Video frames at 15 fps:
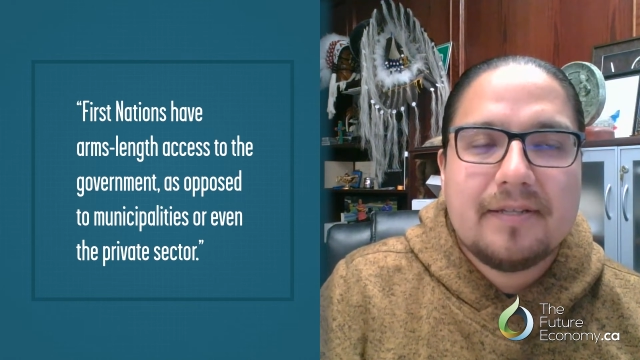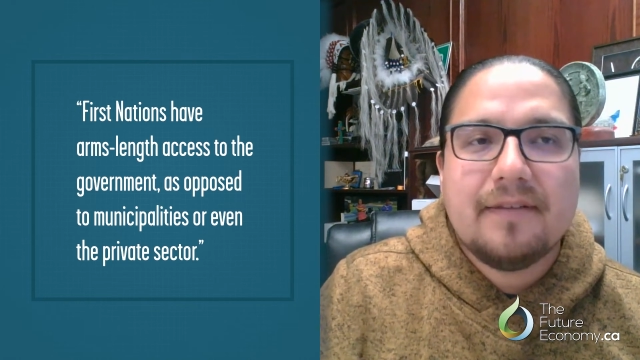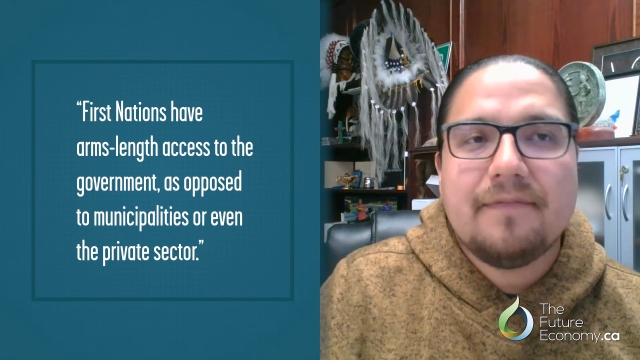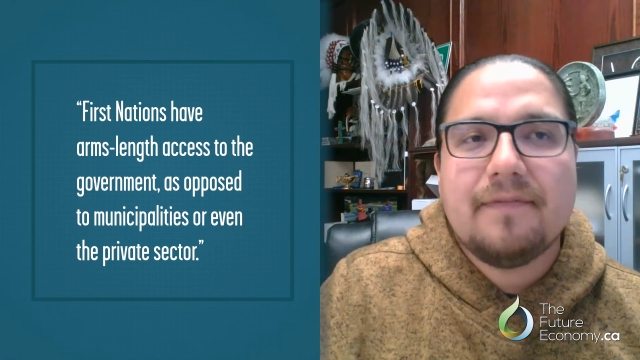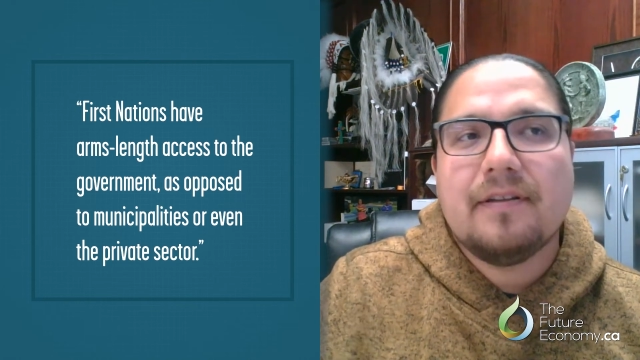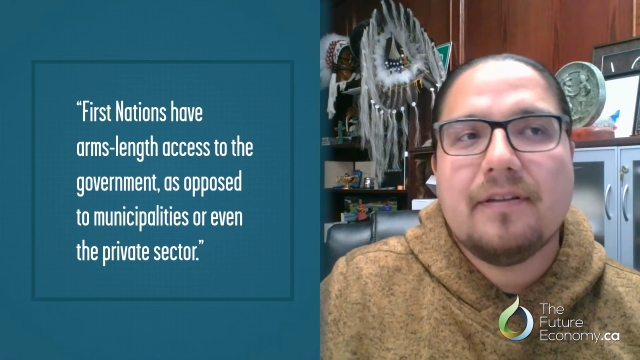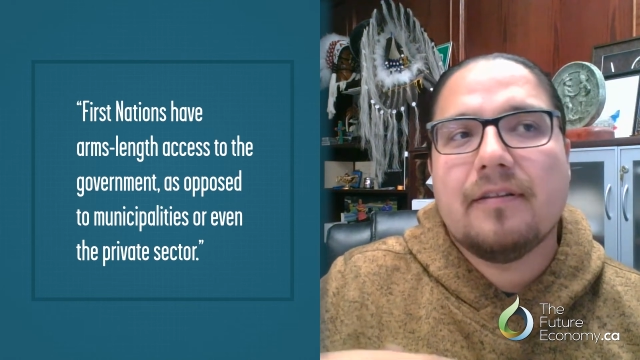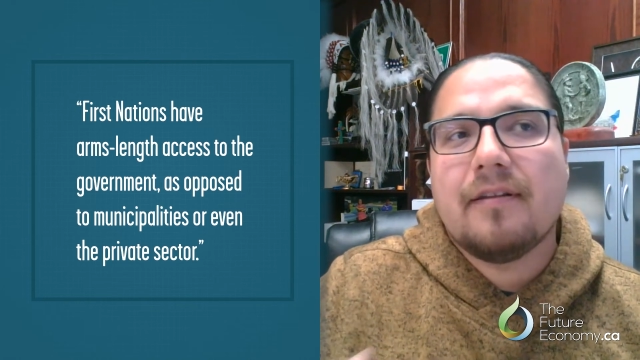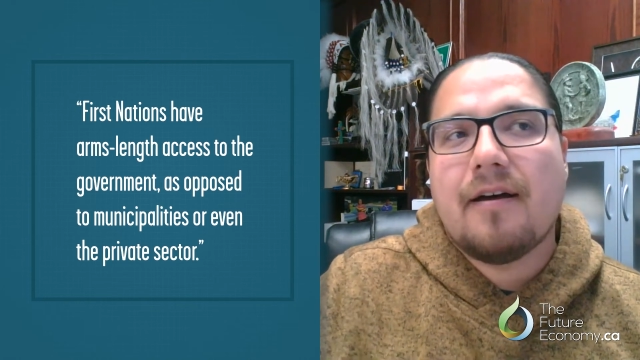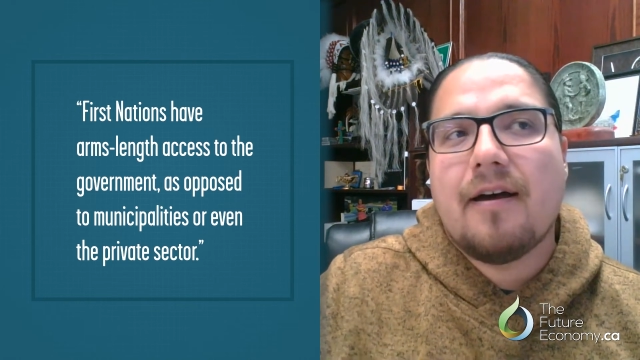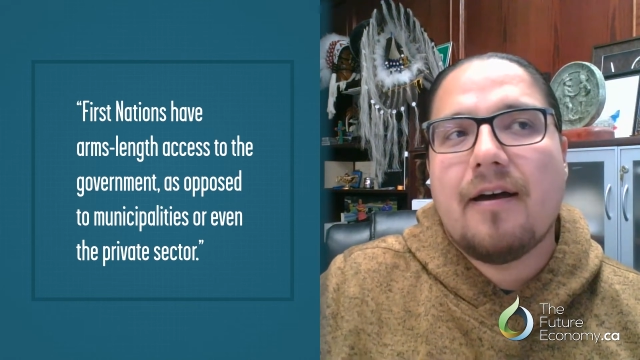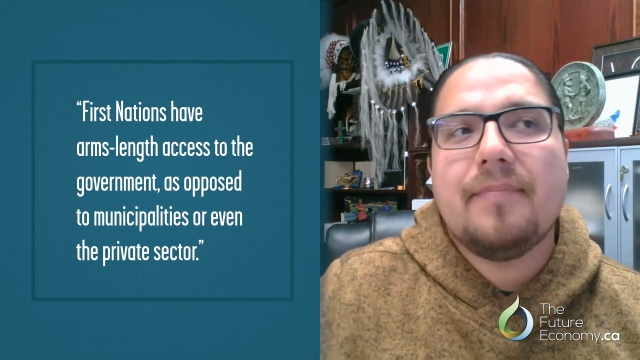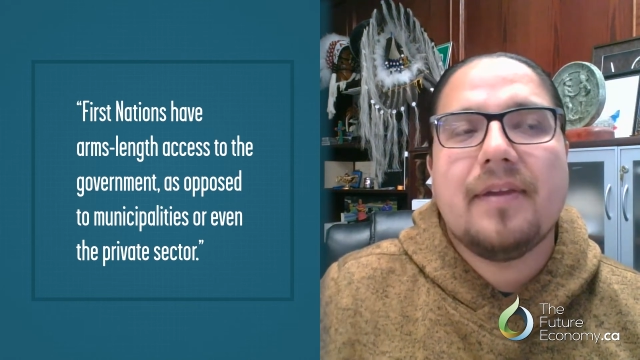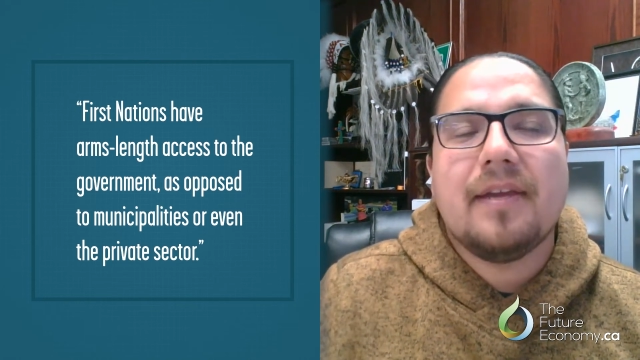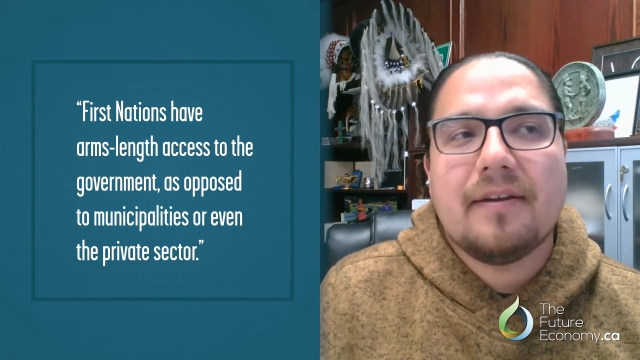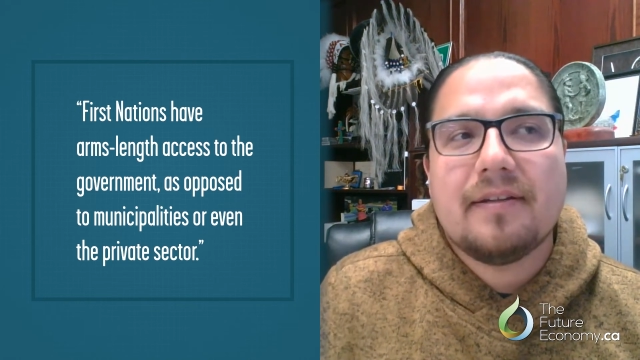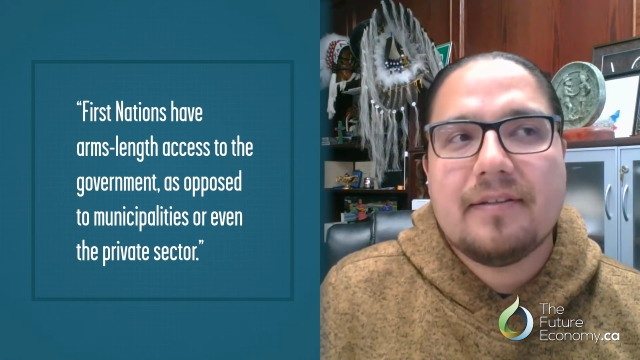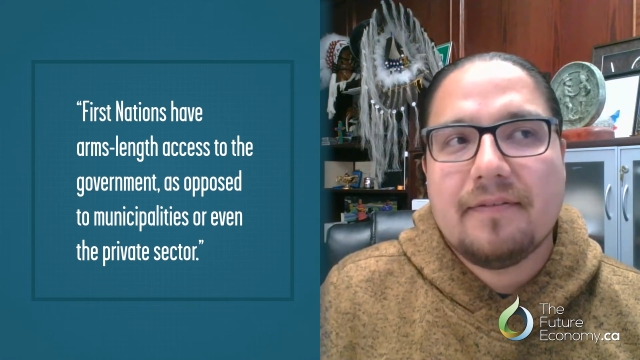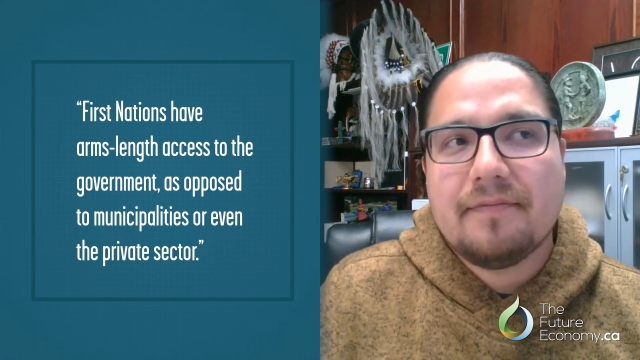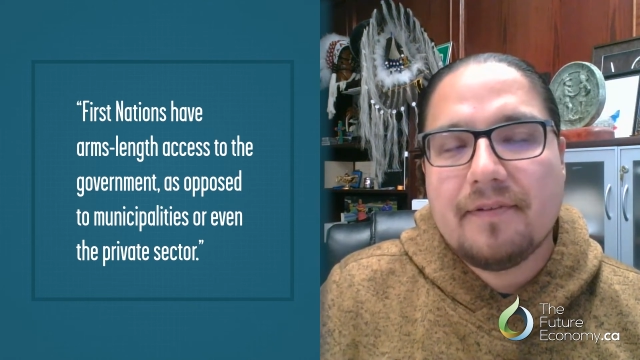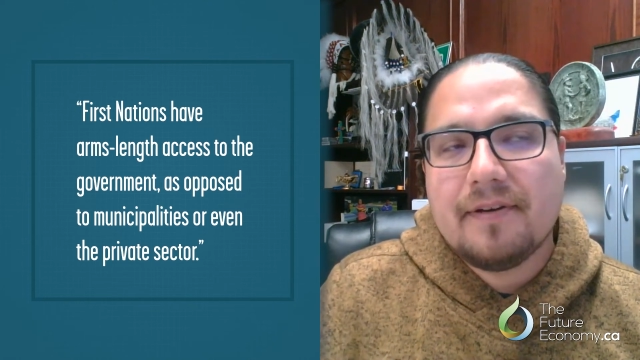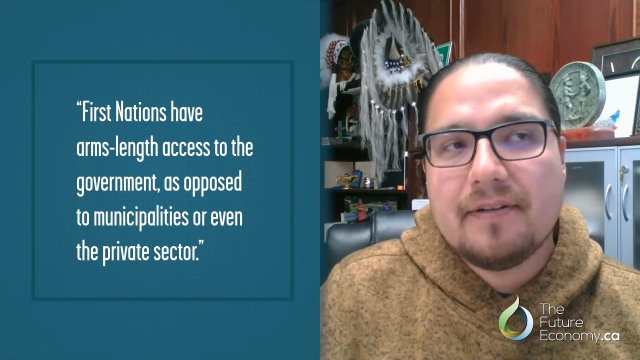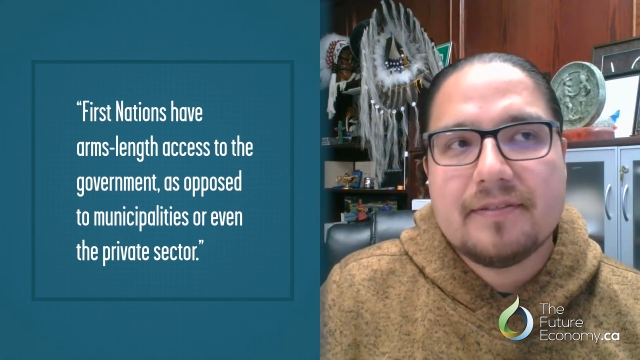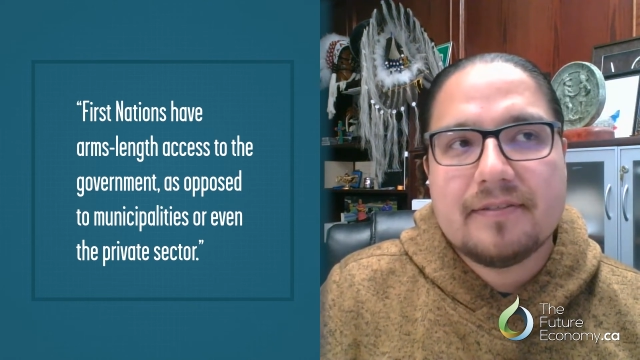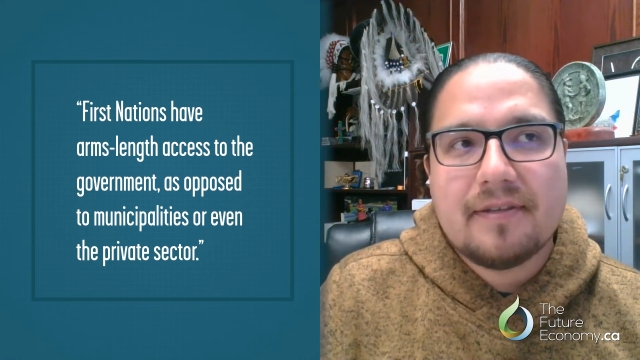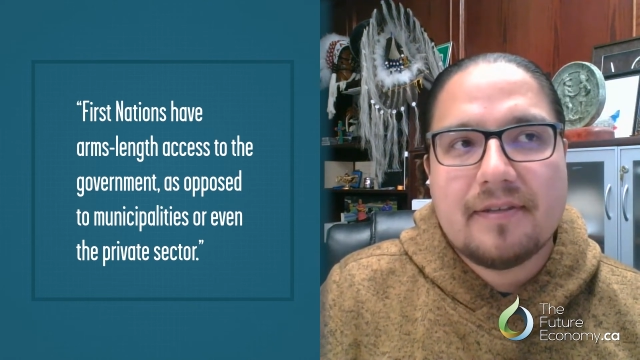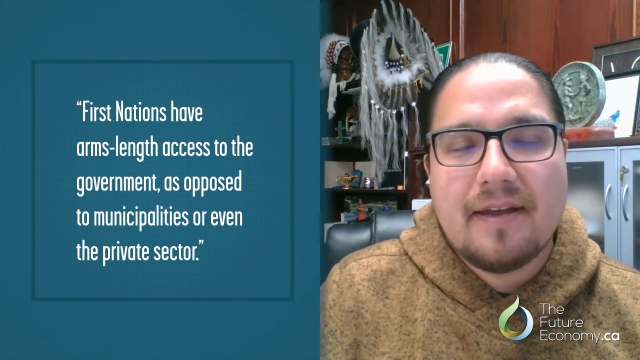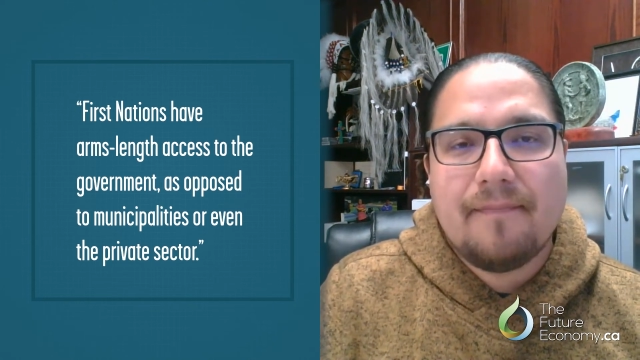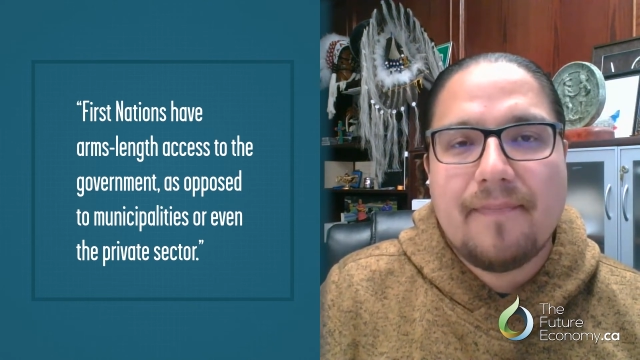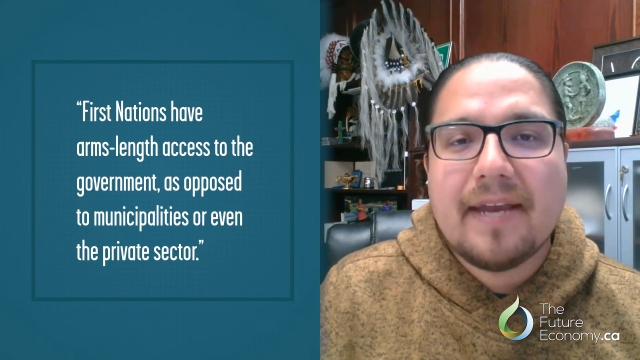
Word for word: a different lobbying, a different uh,